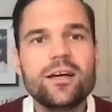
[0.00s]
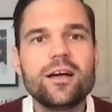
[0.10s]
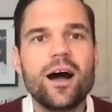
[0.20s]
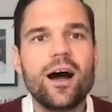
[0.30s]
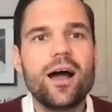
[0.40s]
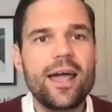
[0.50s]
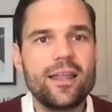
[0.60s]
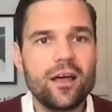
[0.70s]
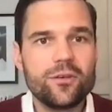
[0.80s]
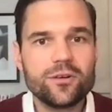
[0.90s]

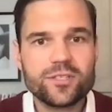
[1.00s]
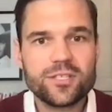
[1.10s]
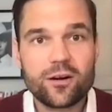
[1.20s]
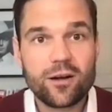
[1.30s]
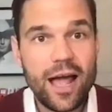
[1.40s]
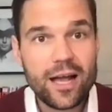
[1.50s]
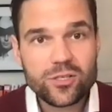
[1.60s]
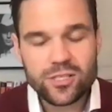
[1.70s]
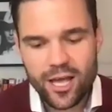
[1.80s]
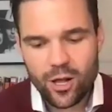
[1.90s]
and others that are
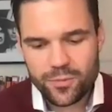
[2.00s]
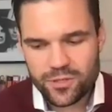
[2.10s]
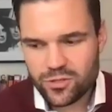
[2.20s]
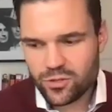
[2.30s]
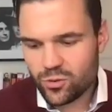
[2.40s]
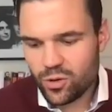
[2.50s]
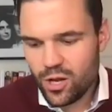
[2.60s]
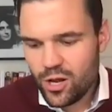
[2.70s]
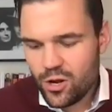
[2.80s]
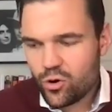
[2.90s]
actually helping to
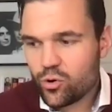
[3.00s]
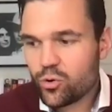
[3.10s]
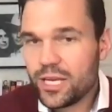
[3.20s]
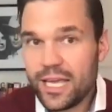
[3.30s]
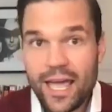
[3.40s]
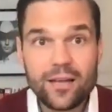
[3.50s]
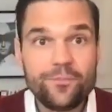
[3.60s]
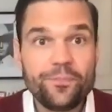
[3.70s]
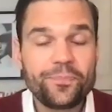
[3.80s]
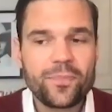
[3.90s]
create